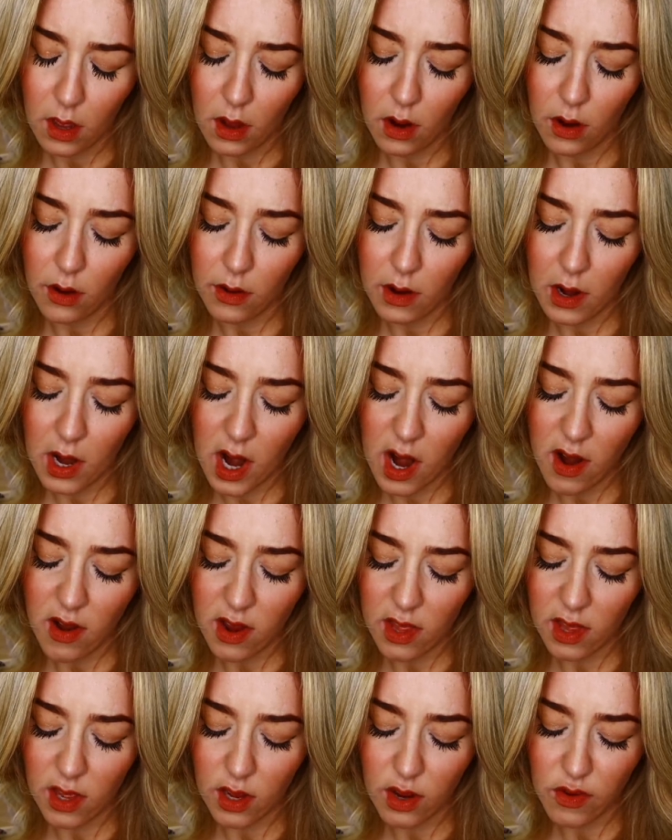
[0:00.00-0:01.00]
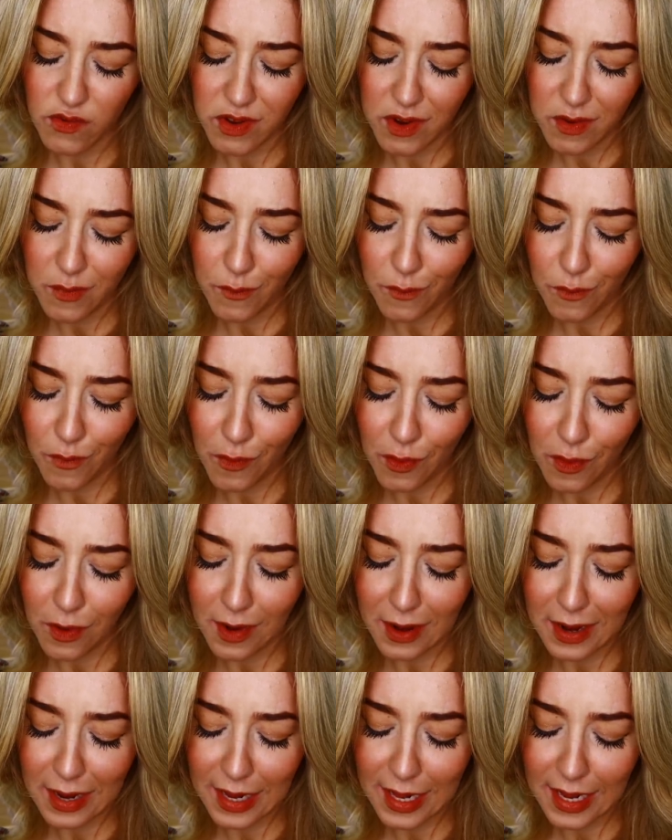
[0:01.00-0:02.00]
are an area that you don't
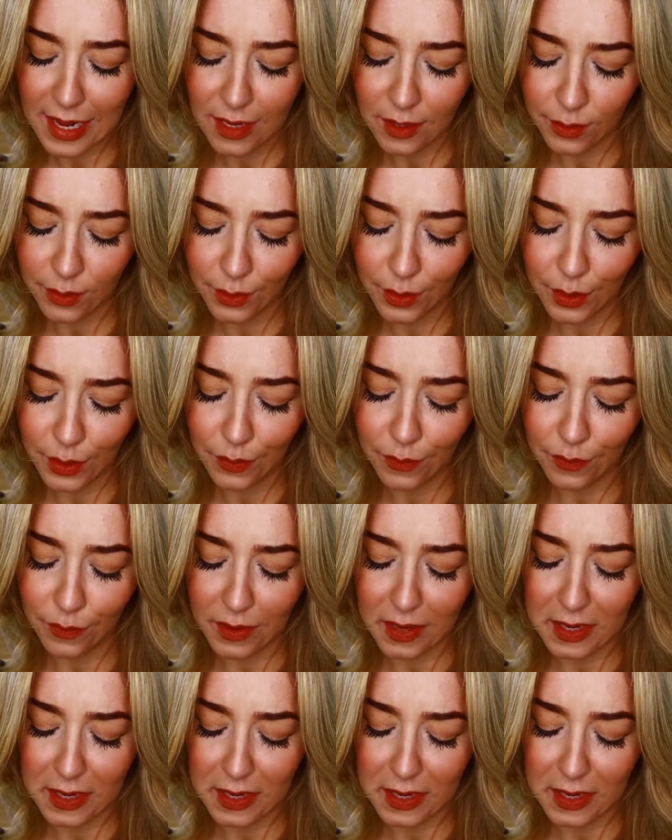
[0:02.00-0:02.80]
really sort of